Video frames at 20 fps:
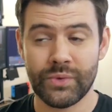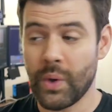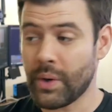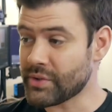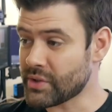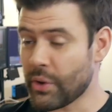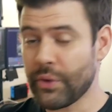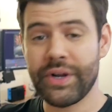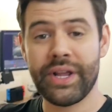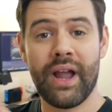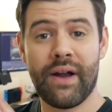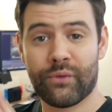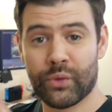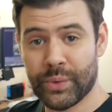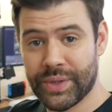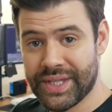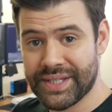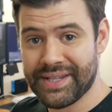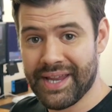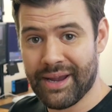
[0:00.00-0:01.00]
So I was already covered
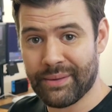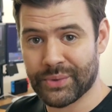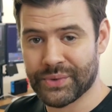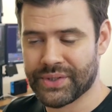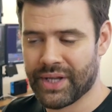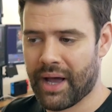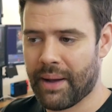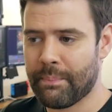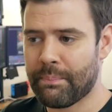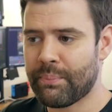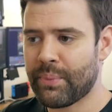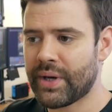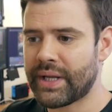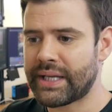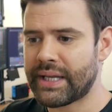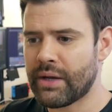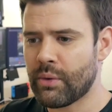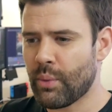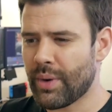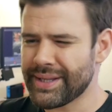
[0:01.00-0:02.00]
with the tabletop,
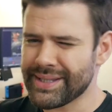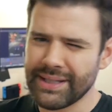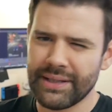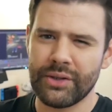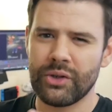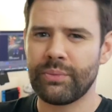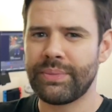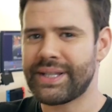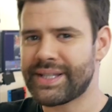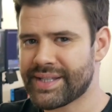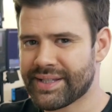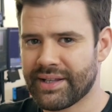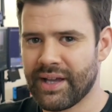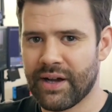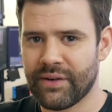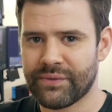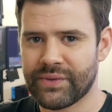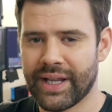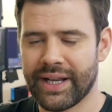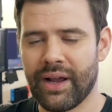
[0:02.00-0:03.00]
but it was a little bit
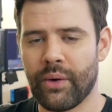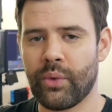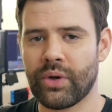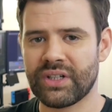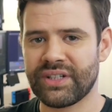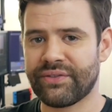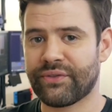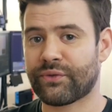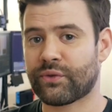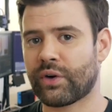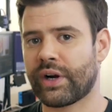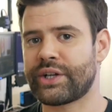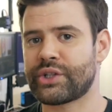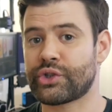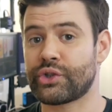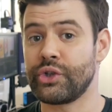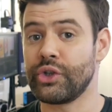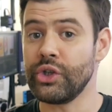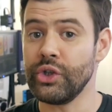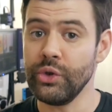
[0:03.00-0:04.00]
scuffed and I wanted a
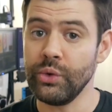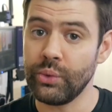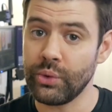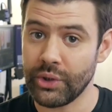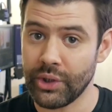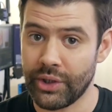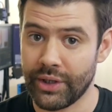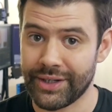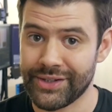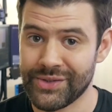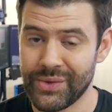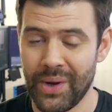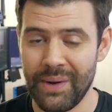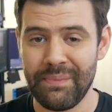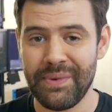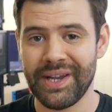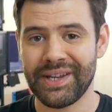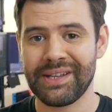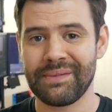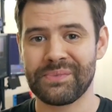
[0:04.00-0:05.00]
fresh new look. So I
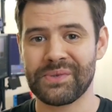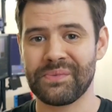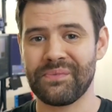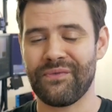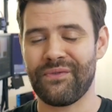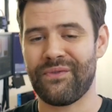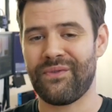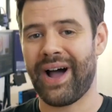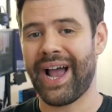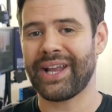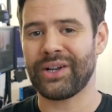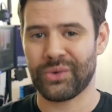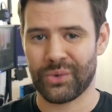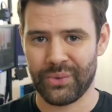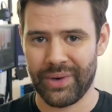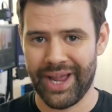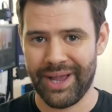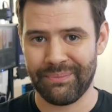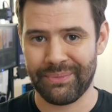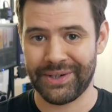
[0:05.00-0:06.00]
picked up some vinyl
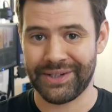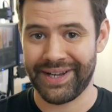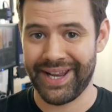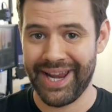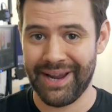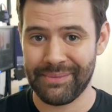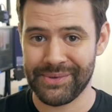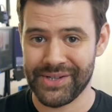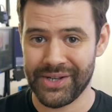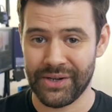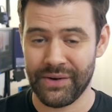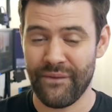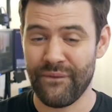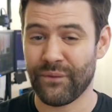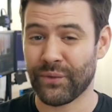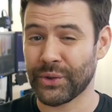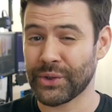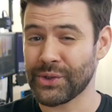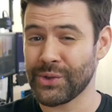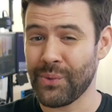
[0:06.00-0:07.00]
wrap on Amazon
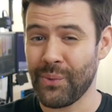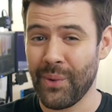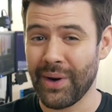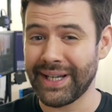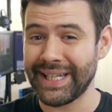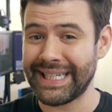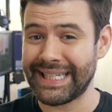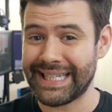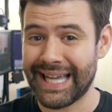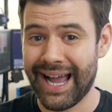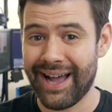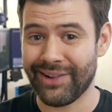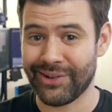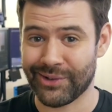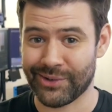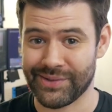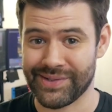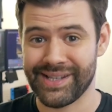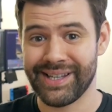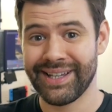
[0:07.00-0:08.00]
for
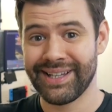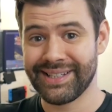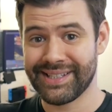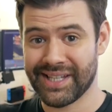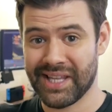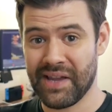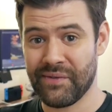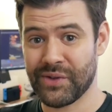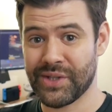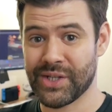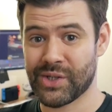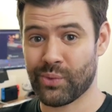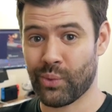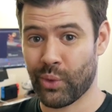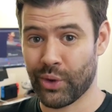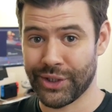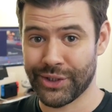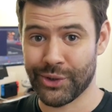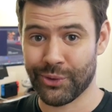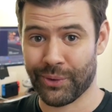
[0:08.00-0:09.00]
$20 to give it this
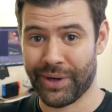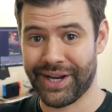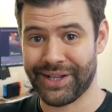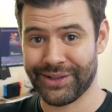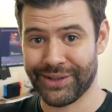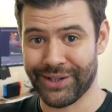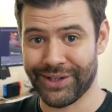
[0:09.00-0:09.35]
wood grain